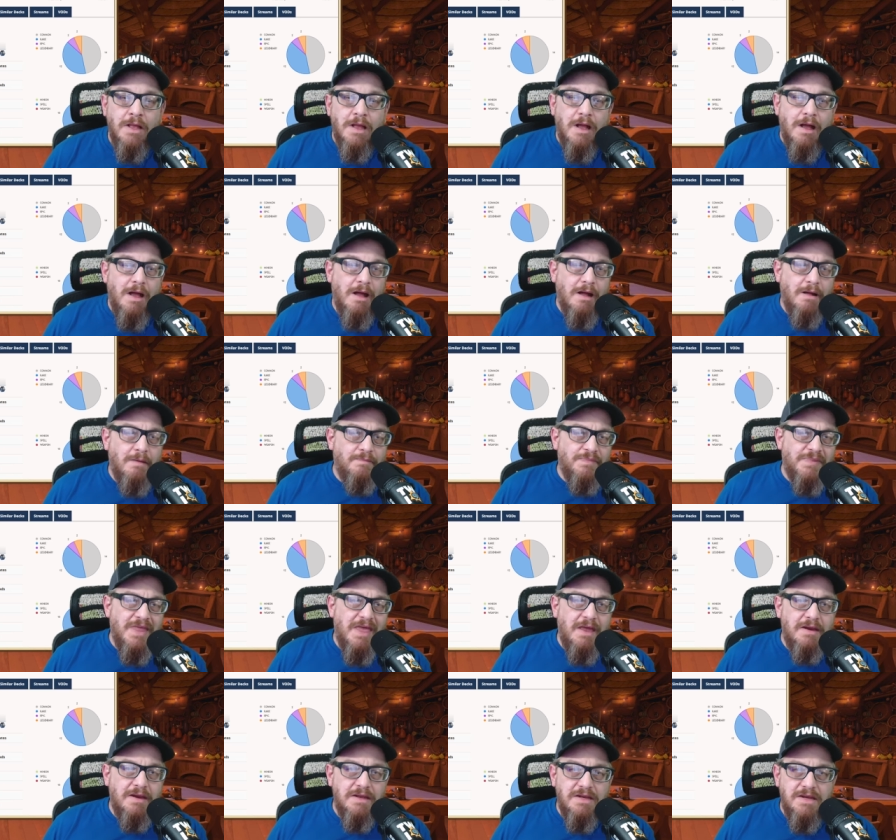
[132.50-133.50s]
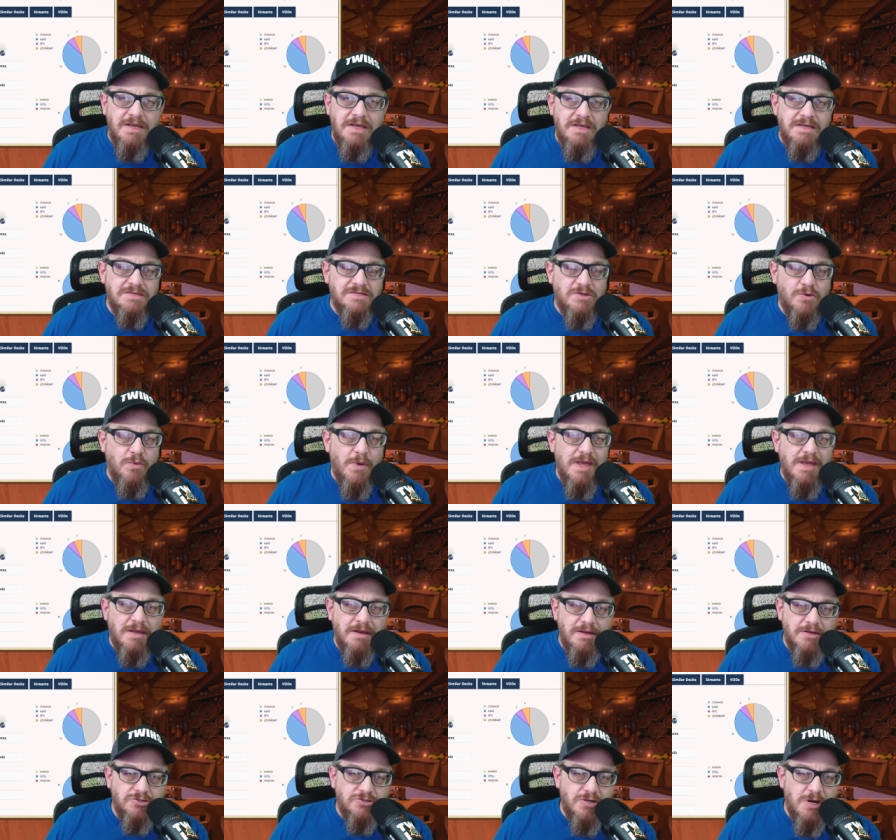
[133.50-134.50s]
And it is
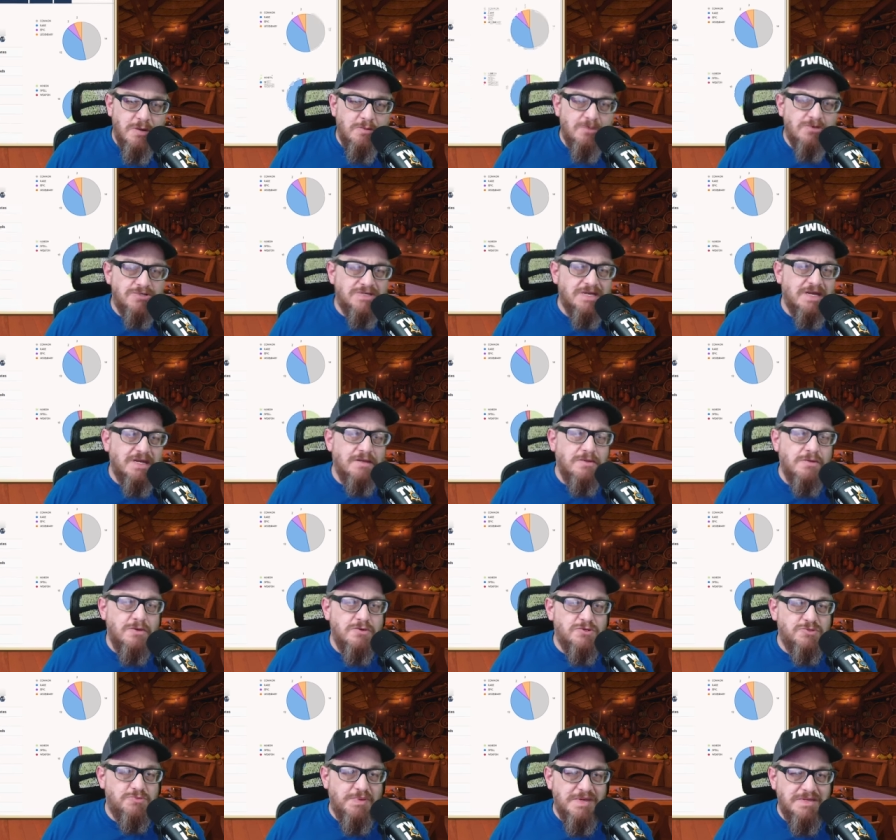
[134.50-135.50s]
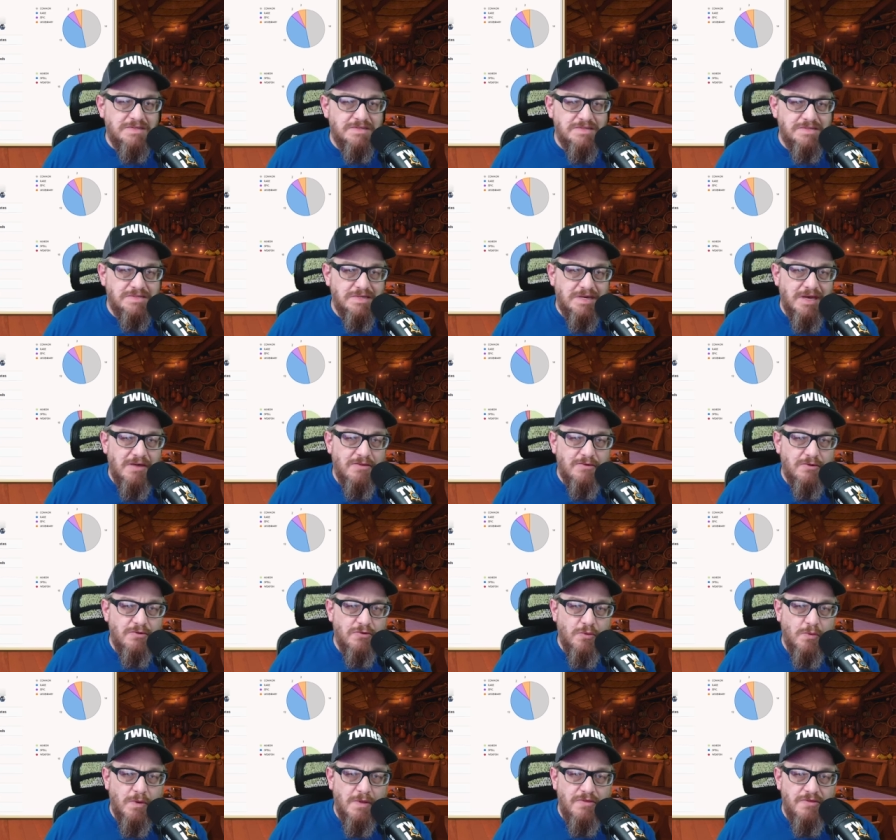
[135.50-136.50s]
Awakening Tremors, getting those pieces together.
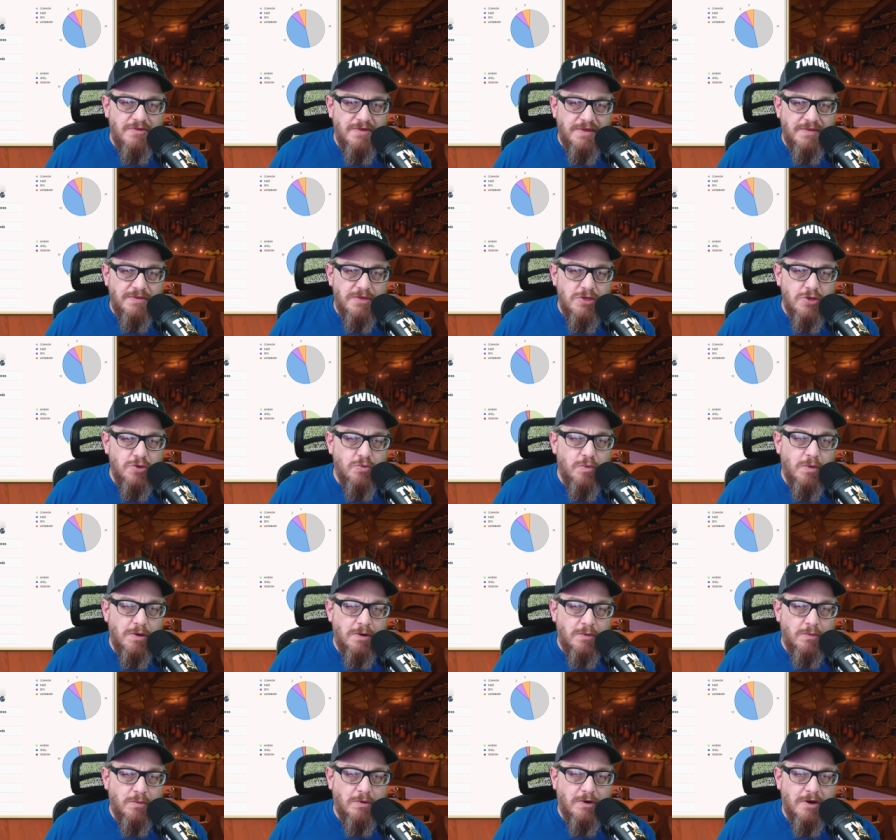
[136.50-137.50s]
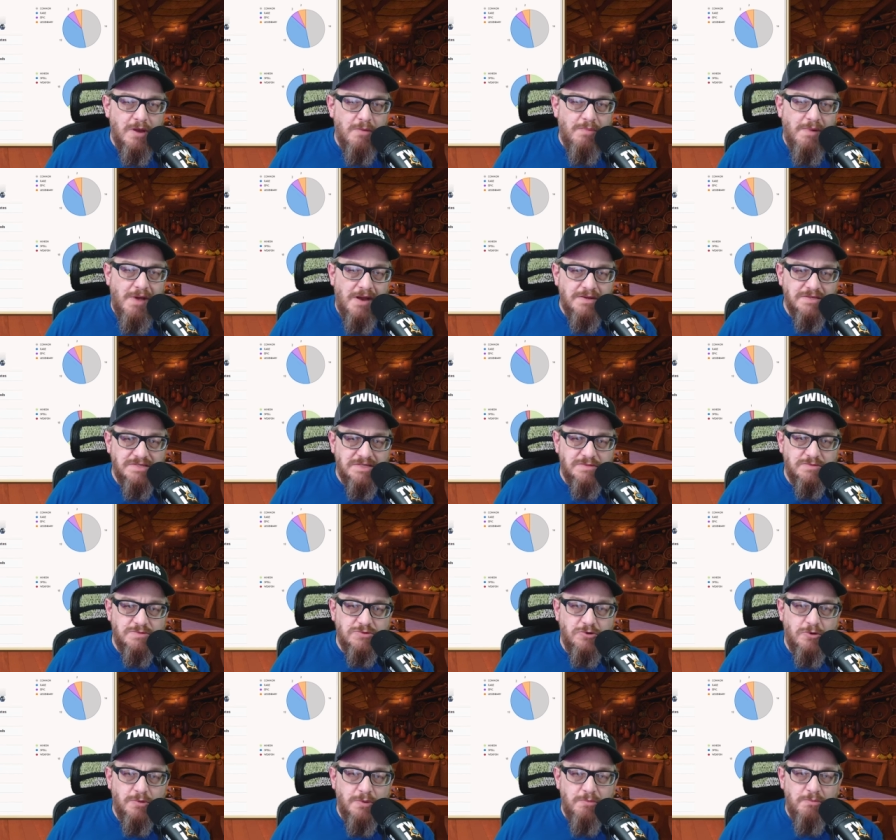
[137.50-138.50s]
The one thing that you want to worry about is
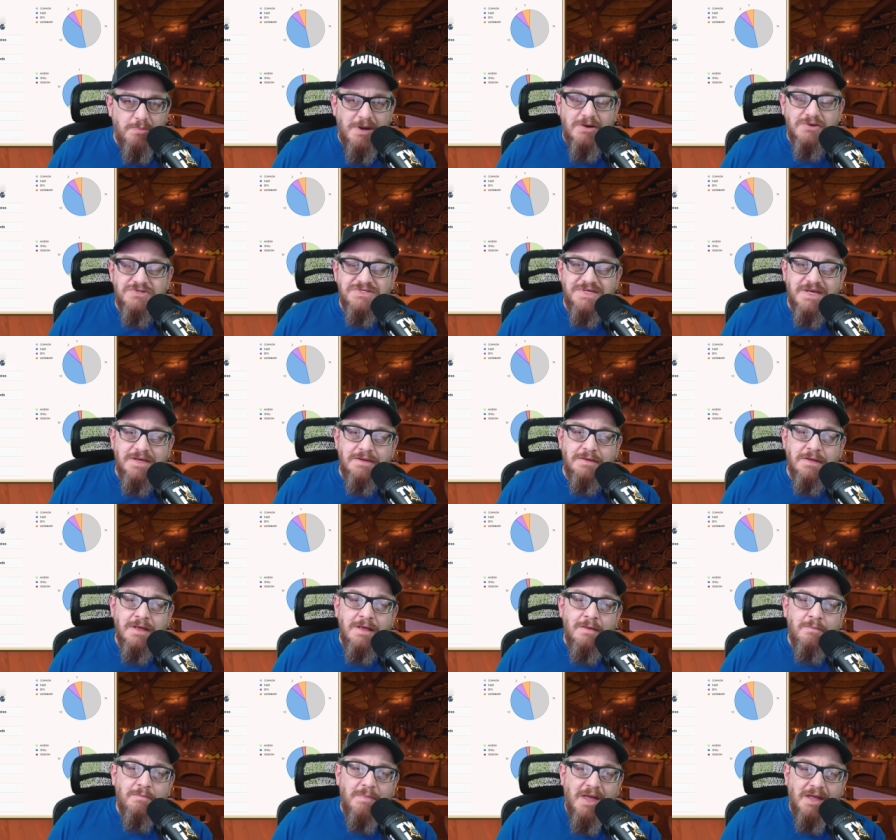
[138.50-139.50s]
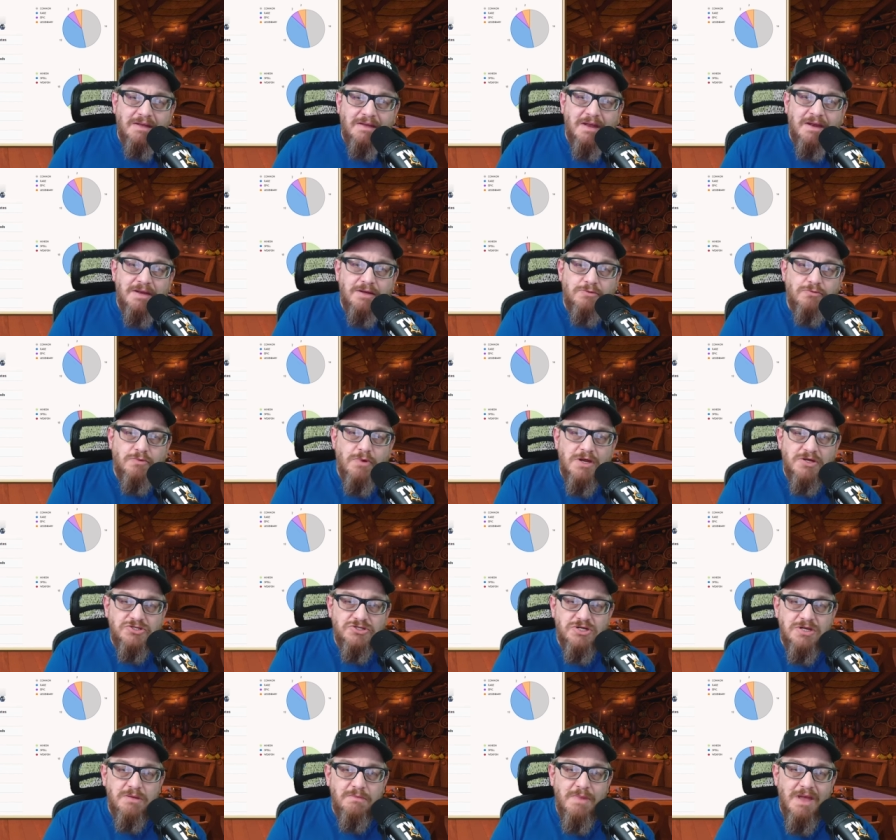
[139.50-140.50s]
absorbent parasite, magnetic
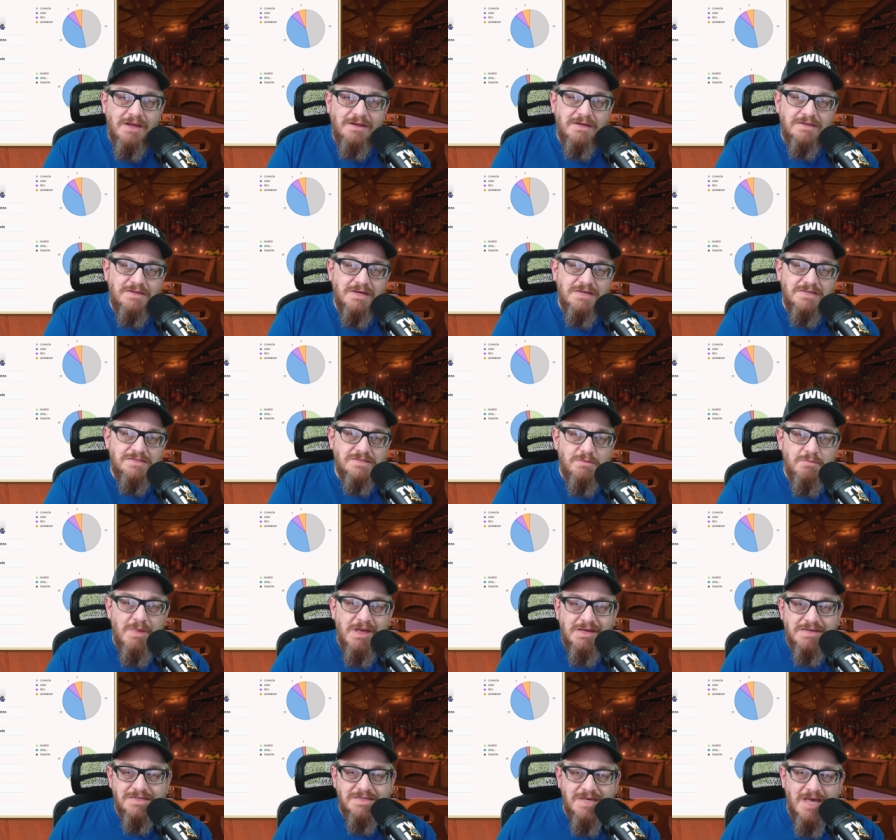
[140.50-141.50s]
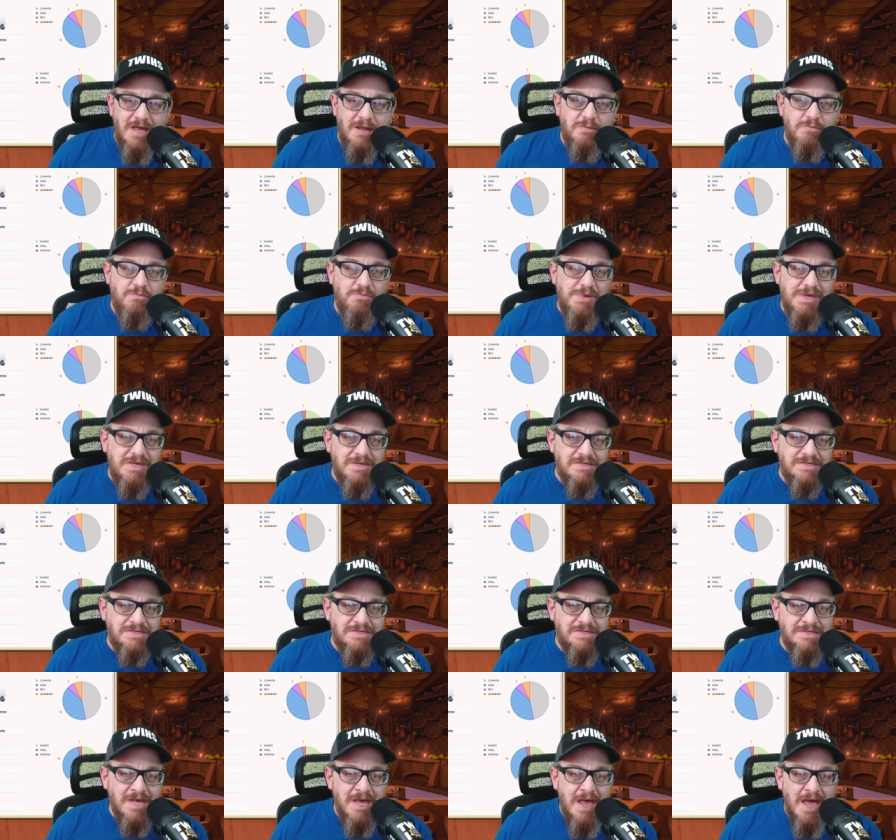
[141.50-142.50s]
rush, and it magnetized mechs and
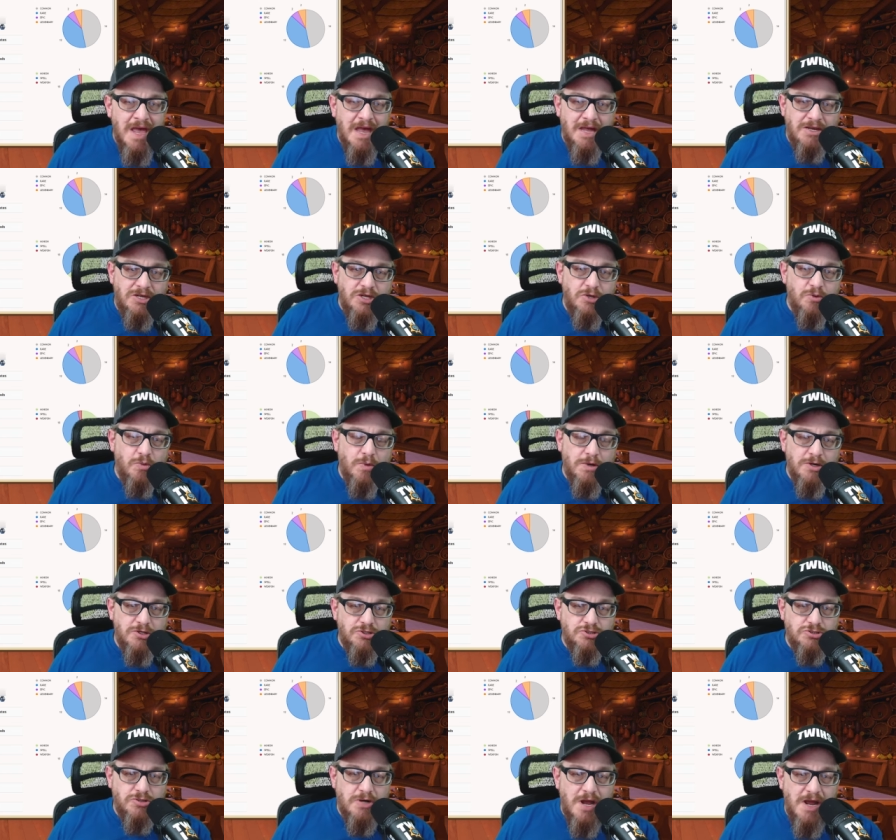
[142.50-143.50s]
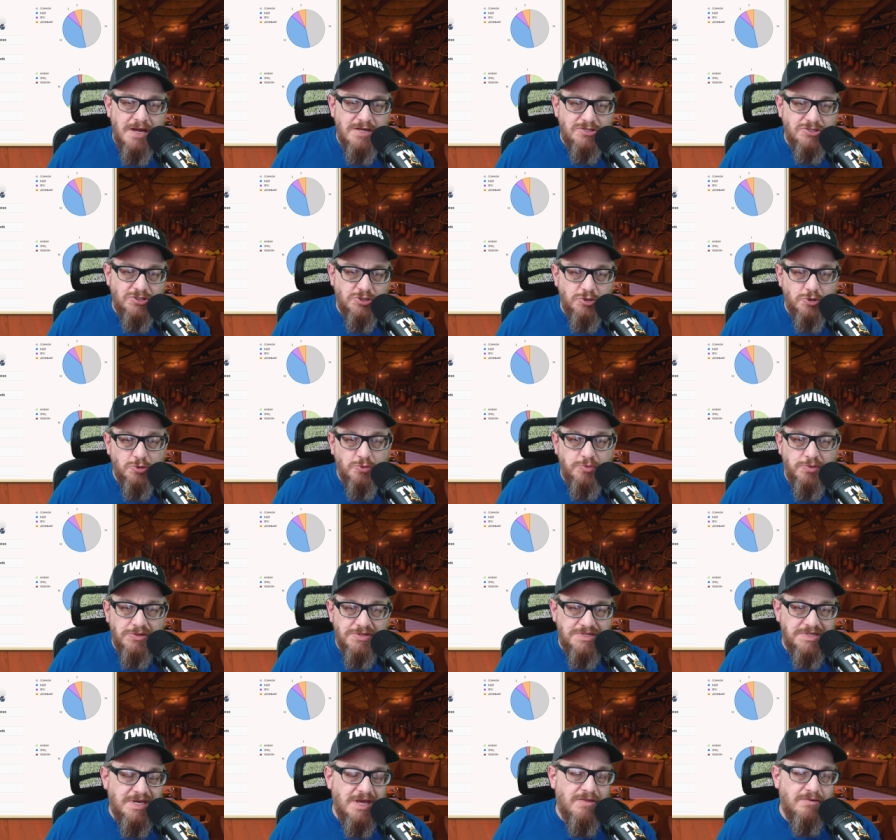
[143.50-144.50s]
beasts, and you want to try to
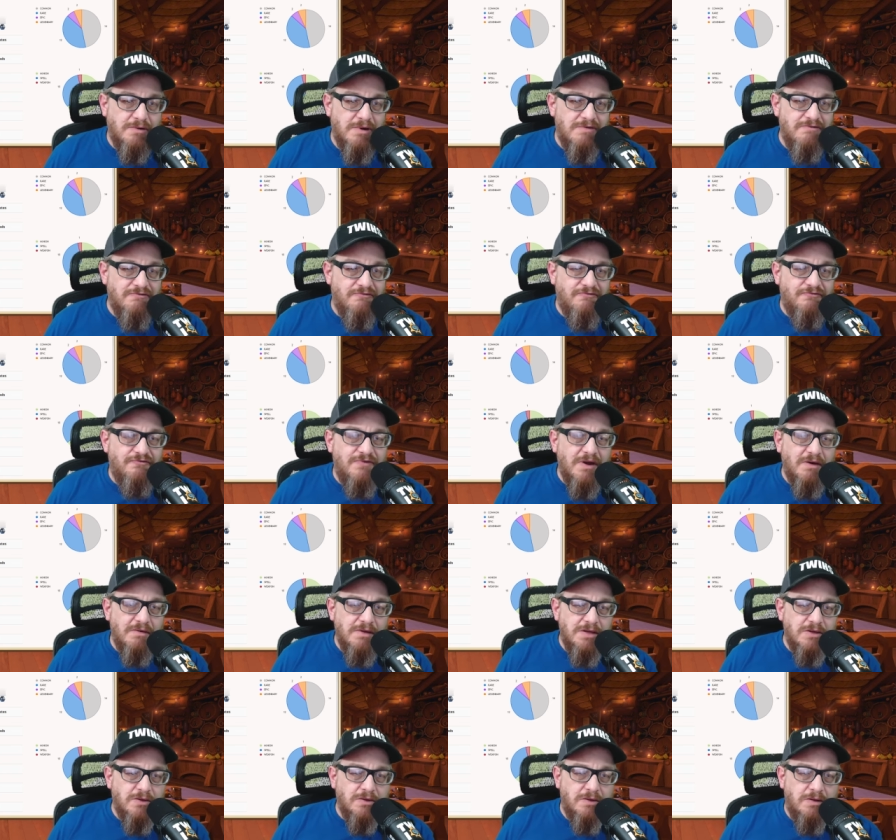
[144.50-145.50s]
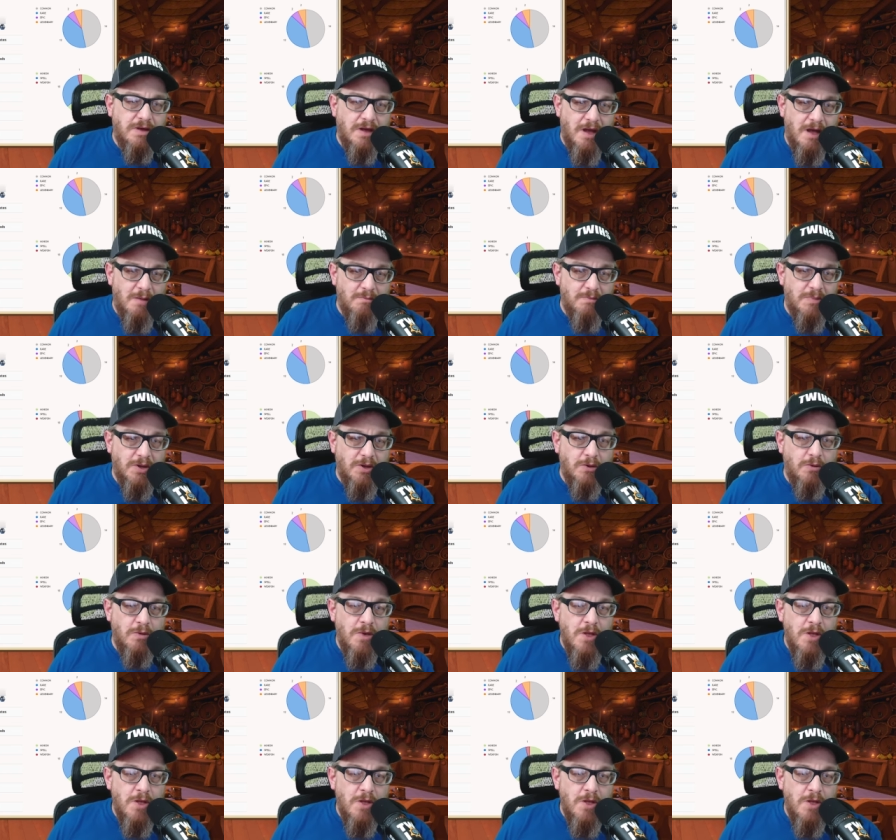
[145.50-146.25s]
put together a very good combo